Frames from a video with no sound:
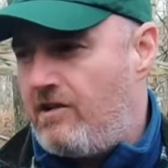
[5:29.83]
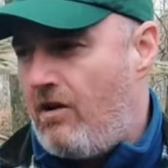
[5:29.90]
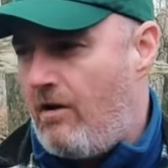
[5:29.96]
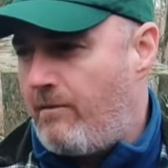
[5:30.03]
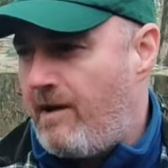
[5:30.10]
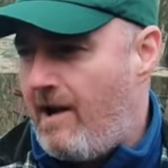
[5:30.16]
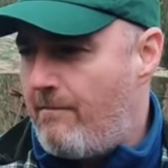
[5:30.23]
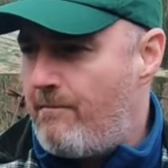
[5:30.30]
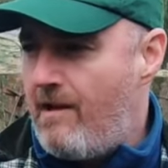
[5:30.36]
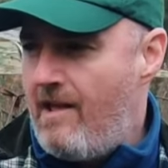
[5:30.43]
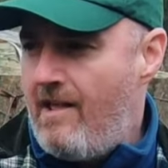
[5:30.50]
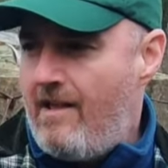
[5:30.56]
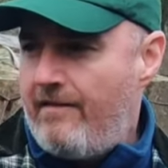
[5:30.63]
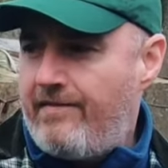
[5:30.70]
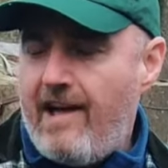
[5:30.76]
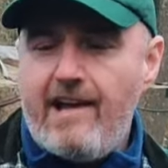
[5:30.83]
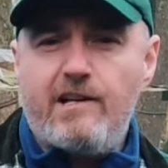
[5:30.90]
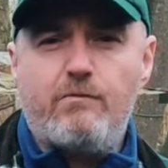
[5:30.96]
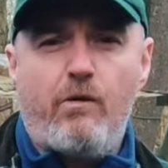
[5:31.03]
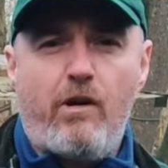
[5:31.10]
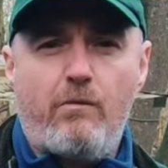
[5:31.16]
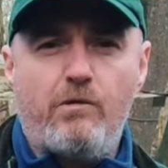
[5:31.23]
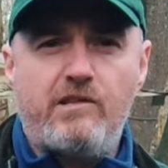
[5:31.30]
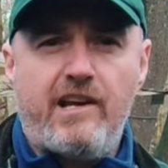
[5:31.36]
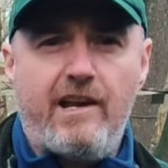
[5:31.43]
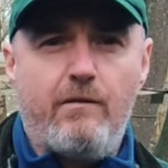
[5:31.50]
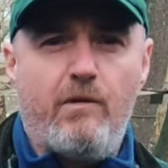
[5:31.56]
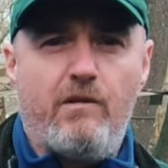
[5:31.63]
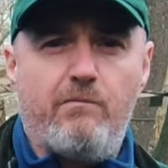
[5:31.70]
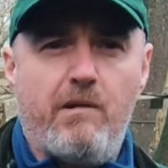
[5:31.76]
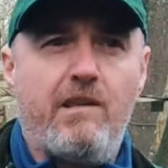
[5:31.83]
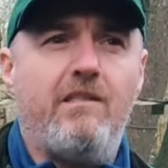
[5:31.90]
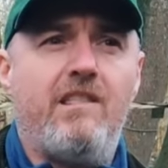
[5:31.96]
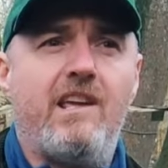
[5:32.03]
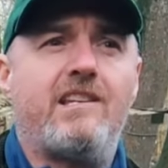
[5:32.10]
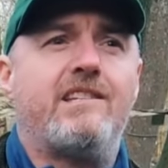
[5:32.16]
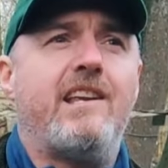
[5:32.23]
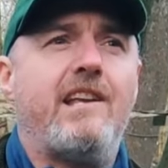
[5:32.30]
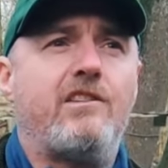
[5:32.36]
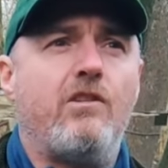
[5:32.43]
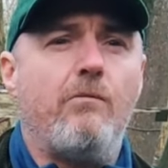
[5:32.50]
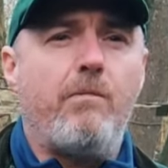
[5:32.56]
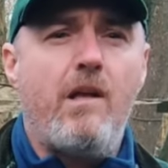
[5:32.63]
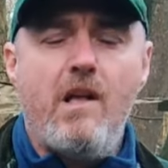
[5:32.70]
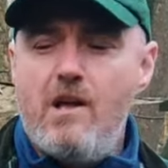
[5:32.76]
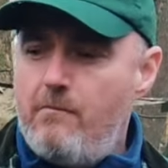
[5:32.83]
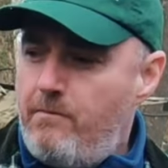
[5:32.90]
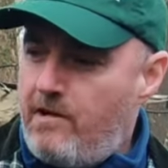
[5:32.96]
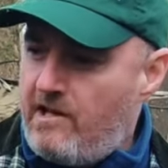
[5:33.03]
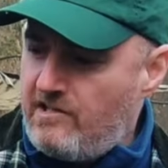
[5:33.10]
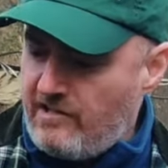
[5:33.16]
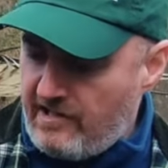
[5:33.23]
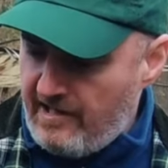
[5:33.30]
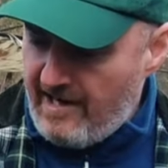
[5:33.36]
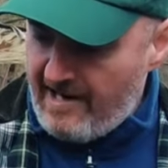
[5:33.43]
type camp, that is what I will take with me, this setup, because I can